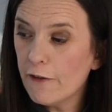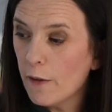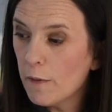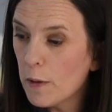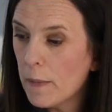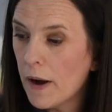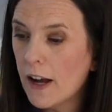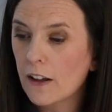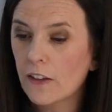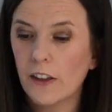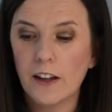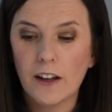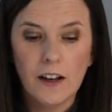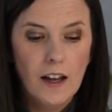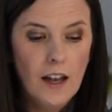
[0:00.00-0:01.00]
up the back
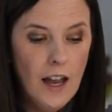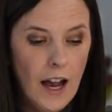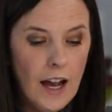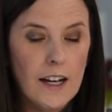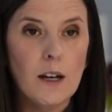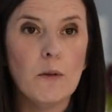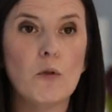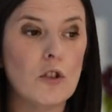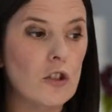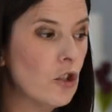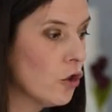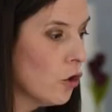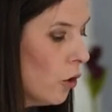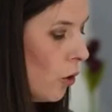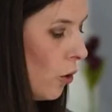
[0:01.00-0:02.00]
there and then I'm going to
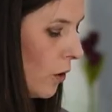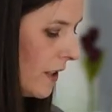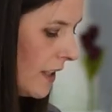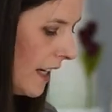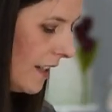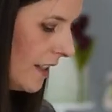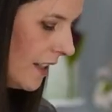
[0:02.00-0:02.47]
scoot those sides